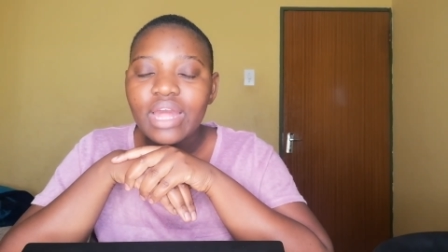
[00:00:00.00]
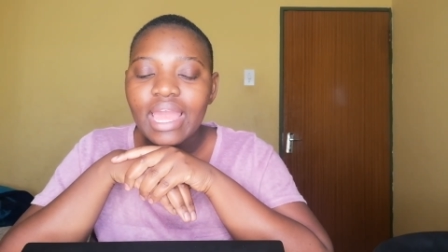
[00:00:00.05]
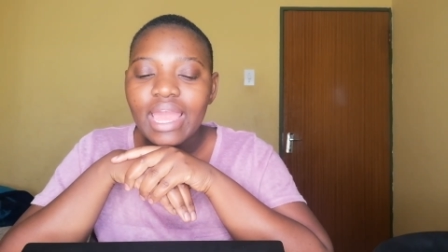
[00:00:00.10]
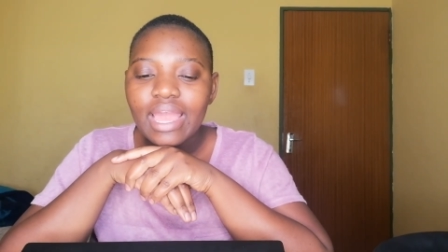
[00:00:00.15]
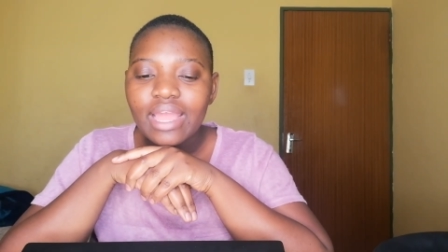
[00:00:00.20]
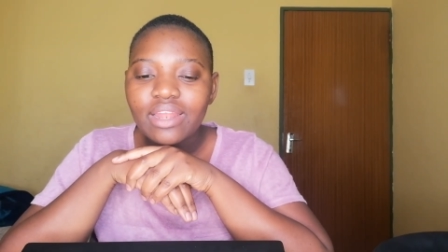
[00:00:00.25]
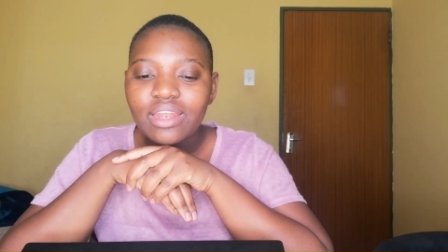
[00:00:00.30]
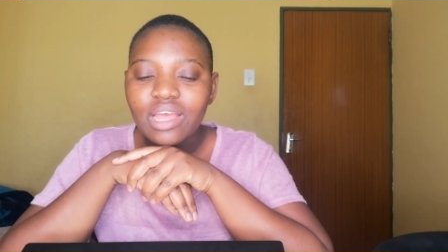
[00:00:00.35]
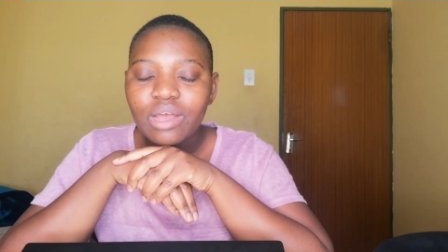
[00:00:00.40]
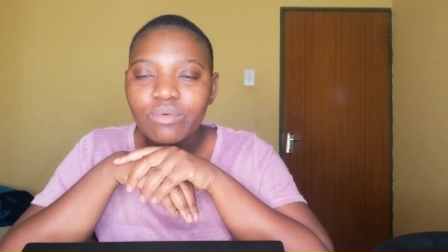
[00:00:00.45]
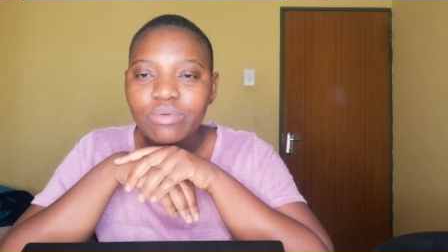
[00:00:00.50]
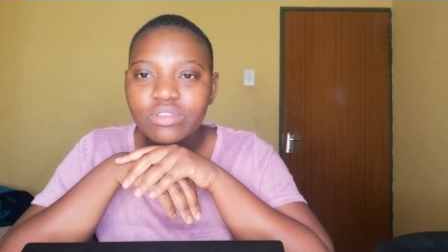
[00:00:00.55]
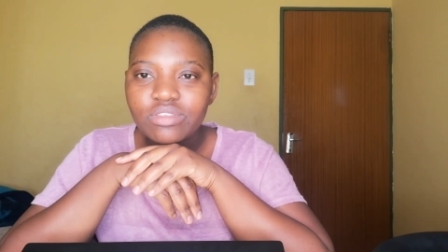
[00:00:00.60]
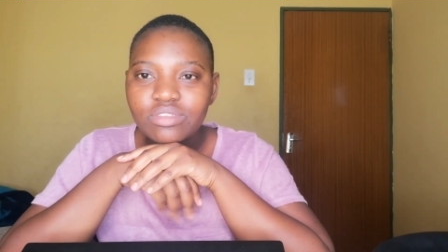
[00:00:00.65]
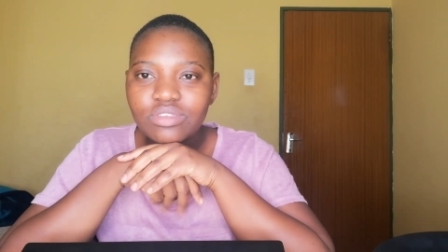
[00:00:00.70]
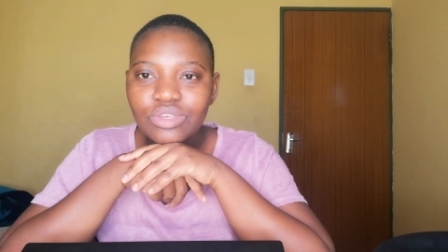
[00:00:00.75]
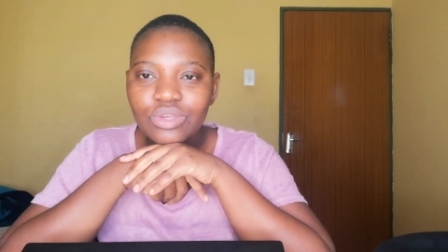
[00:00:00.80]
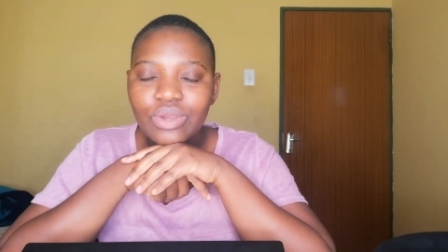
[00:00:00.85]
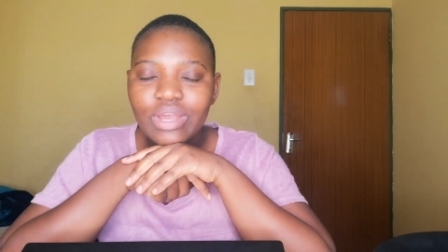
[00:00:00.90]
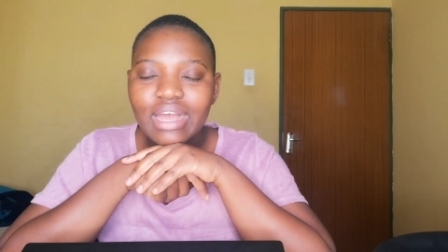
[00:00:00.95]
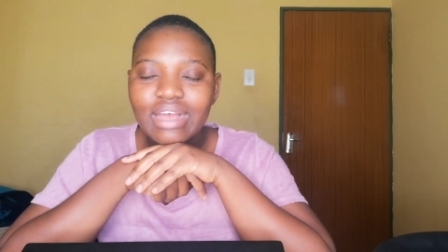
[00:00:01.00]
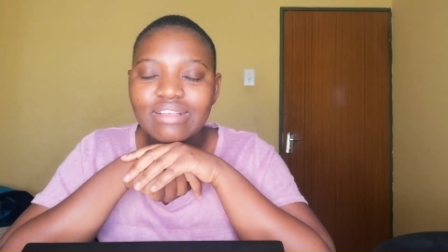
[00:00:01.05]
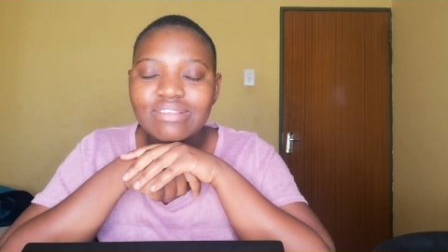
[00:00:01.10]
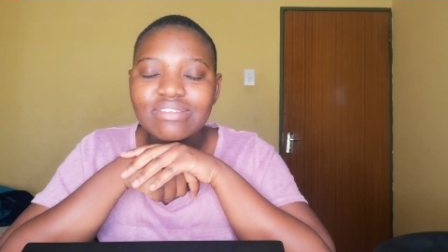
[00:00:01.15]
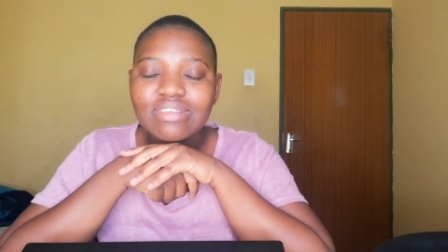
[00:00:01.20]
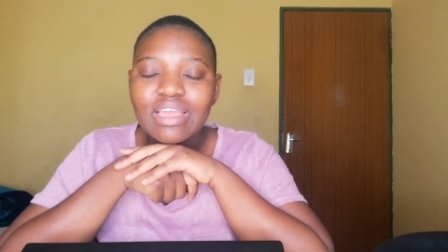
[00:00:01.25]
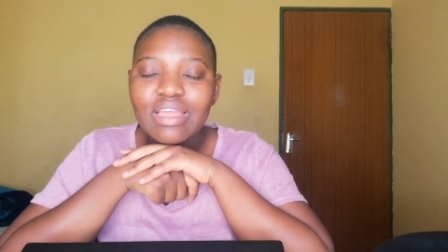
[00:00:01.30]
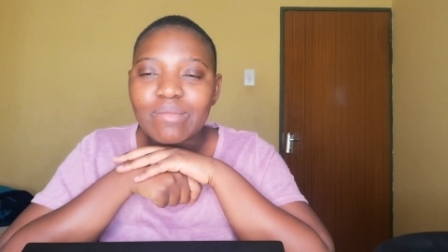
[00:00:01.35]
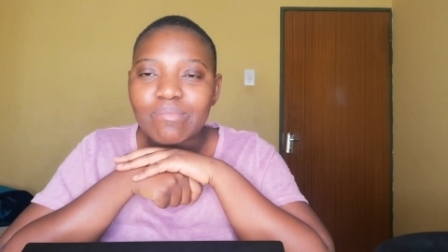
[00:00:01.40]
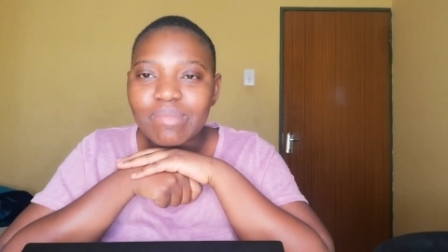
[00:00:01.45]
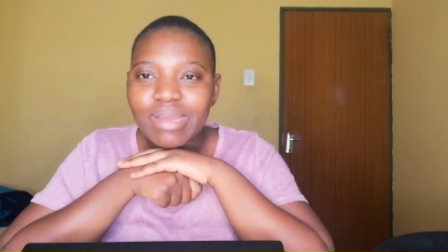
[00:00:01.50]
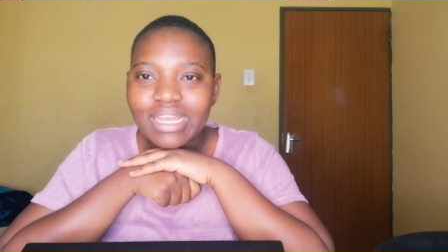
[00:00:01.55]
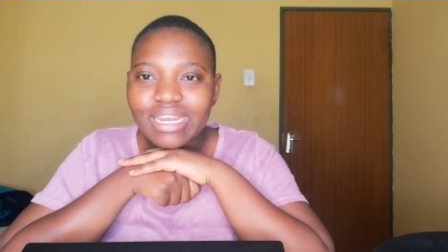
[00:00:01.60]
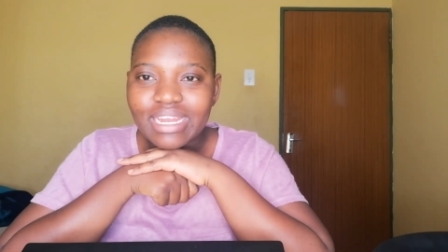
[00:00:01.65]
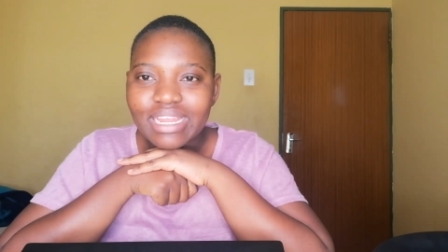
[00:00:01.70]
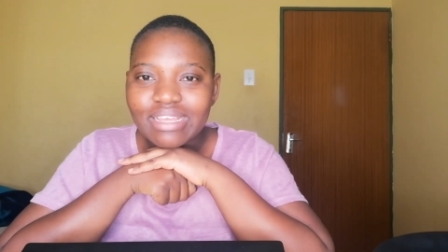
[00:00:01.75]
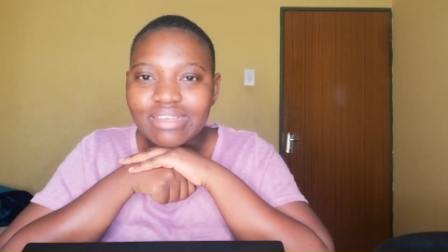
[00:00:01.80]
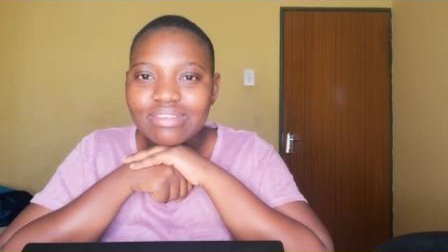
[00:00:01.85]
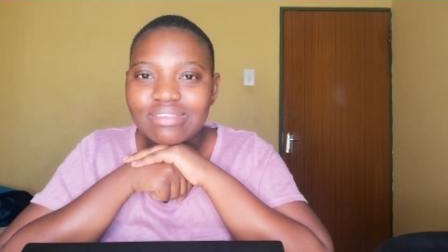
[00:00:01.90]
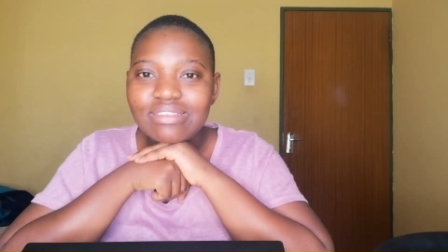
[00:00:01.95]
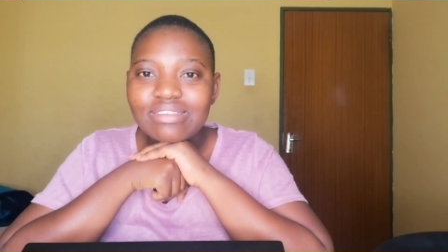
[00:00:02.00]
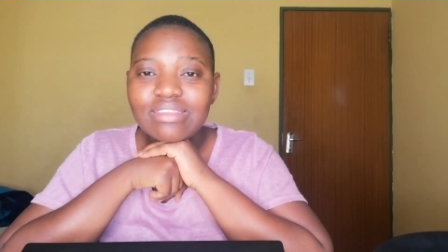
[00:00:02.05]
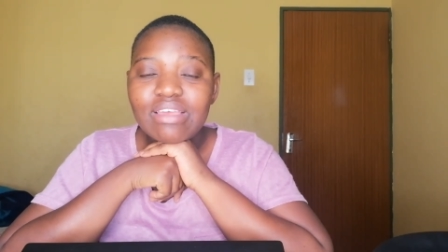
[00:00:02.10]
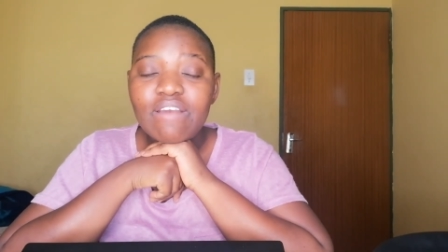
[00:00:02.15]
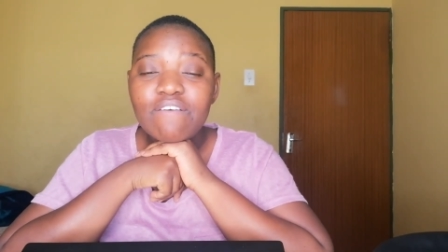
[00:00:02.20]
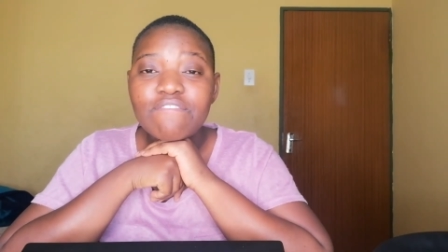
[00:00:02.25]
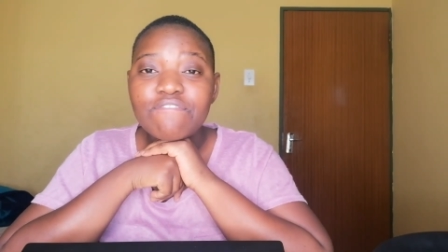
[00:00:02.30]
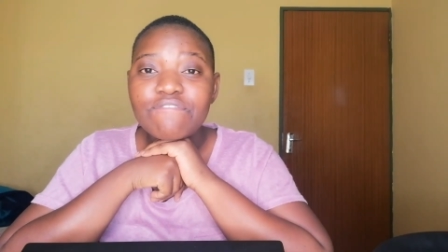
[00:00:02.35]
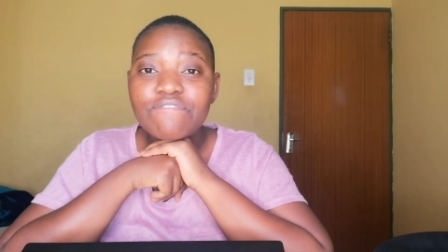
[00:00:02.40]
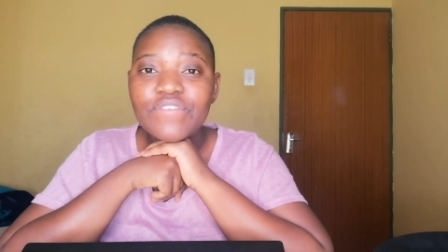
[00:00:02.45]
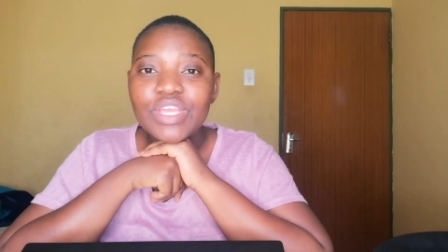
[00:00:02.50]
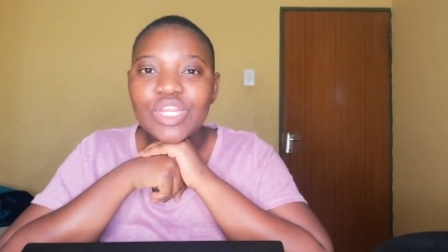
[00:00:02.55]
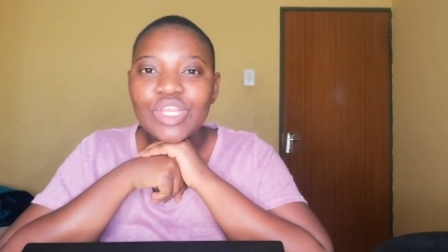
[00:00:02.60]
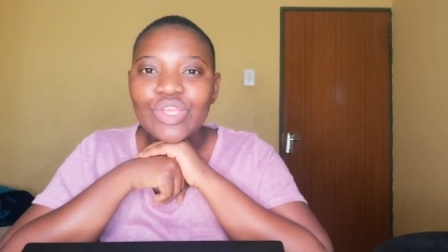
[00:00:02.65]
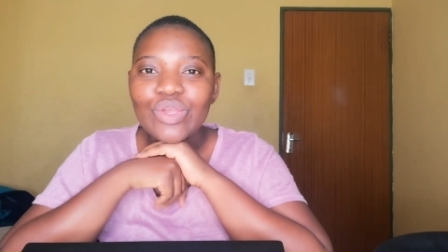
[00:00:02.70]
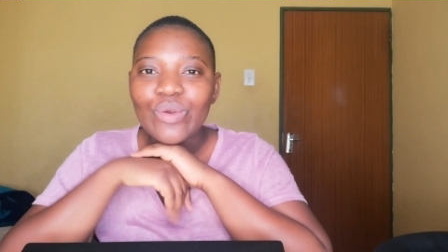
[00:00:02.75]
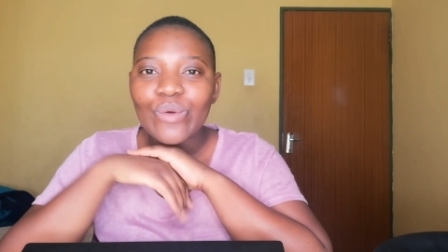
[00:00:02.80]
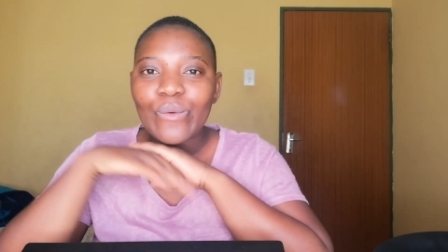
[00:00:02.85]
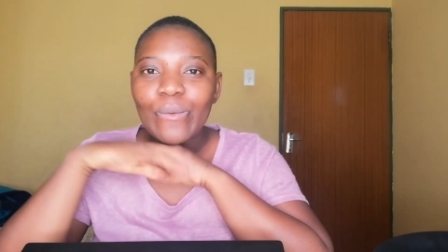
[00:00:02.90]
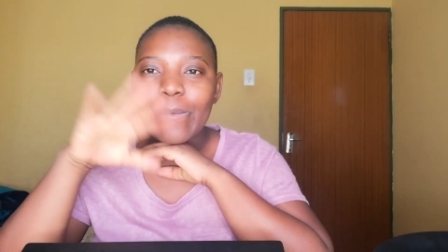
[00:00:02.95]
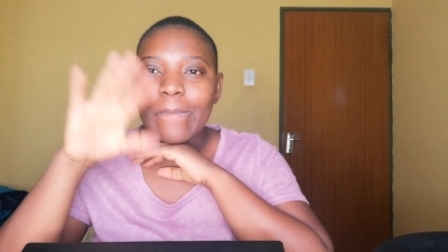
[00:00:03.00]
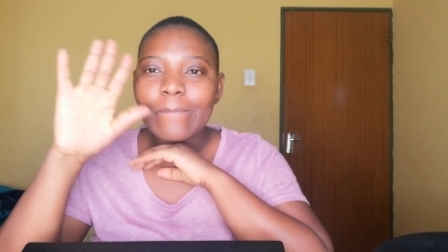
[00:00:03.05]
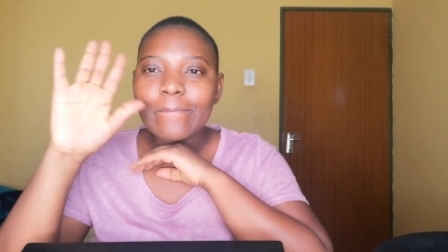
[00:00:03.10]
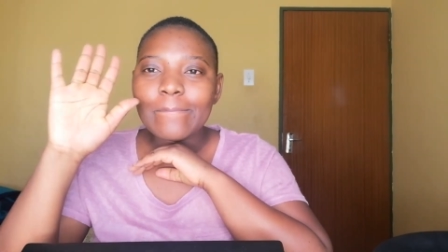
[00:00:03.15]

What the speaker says: and I will see you guys in my next video.